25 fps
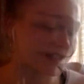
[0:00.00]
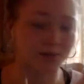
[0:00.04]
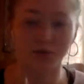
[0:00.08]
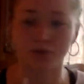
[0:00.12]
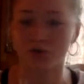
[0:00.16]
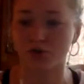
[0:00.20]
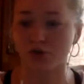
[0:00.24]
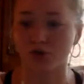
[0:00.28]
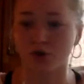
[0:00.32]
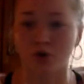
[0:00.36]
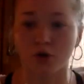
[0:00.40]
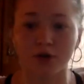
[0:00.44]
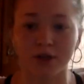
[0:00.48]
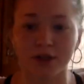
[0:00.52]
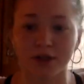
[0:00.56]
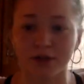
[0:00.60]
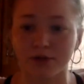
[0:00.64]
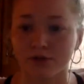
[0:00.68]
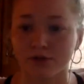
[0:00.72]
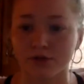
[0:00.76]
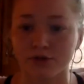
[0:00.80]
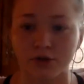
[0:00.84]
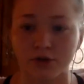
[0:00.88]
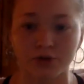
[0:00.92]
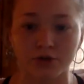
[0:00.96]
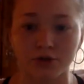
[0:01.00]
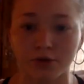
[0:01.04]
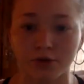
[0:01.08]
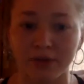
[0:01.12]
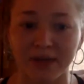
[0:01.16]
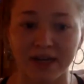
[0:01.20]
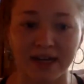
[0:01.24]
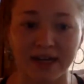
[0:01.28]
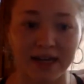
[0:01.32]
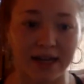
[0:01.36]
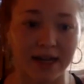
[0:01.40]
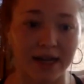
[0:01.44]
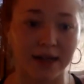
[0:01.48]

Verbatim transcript: But scrolling through social media,